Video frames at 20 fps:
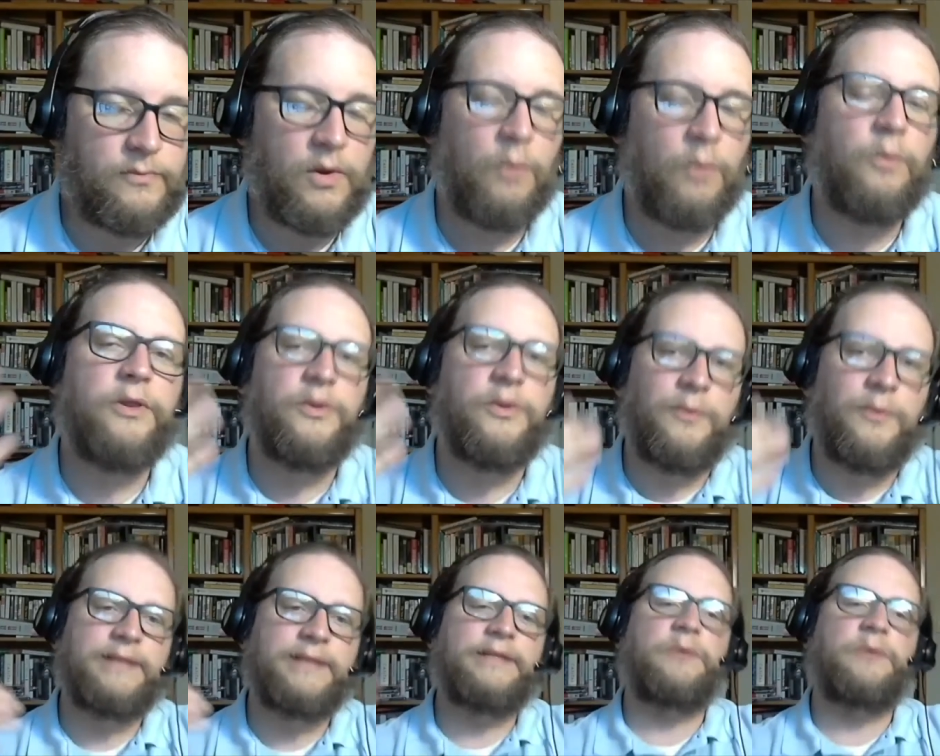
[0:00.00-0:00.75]
were the
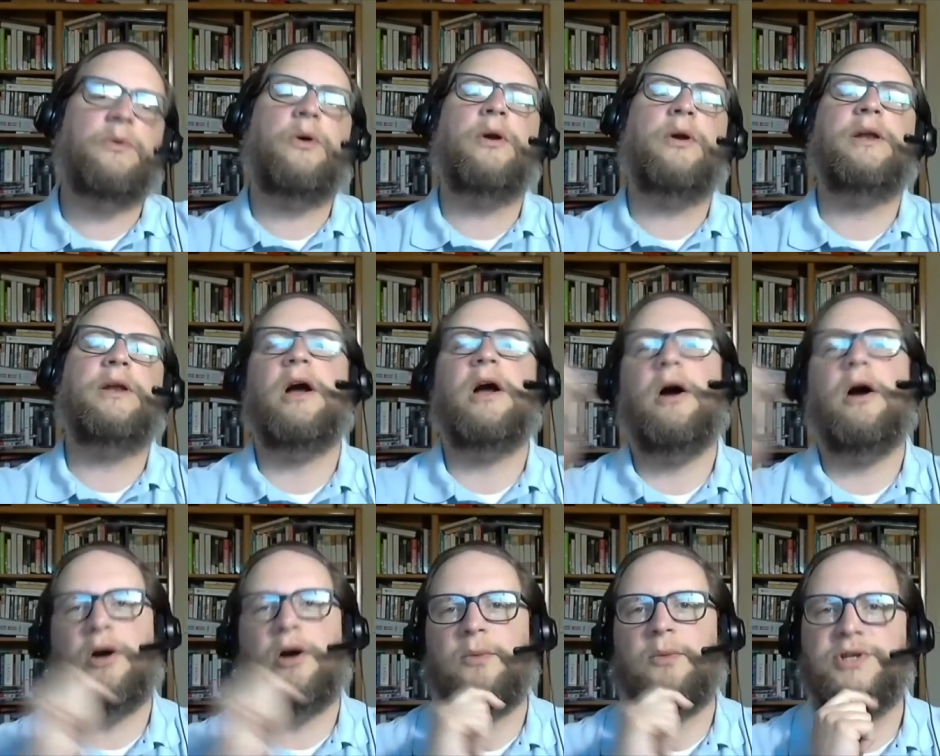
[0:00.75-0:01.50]
ones that were going to
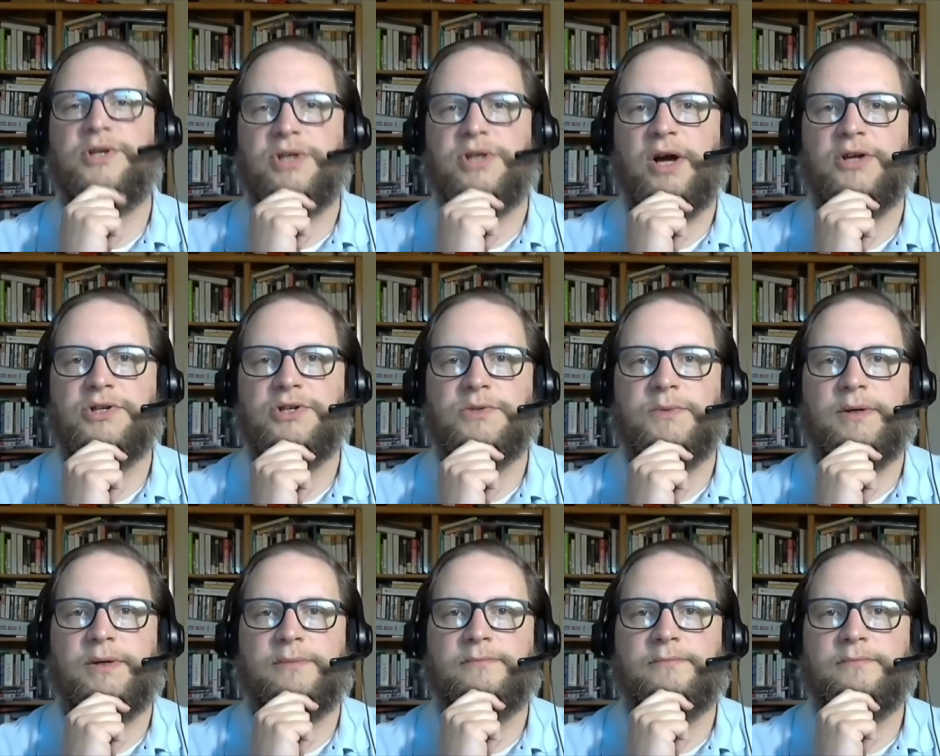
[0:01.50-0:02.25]
conquer with Joshua,
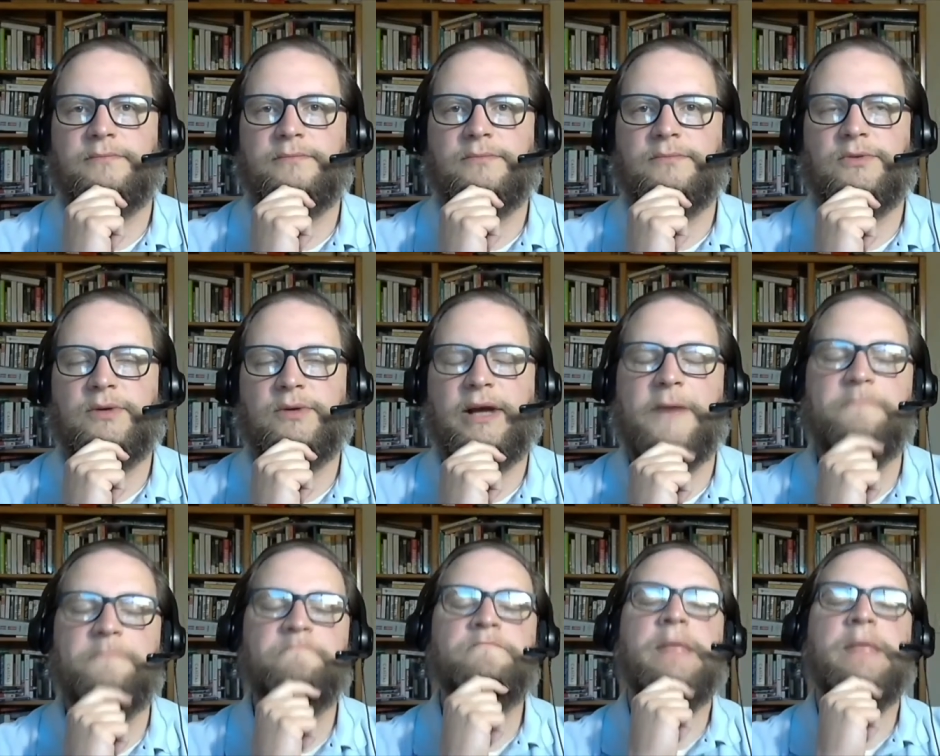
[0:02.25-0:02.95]
okay?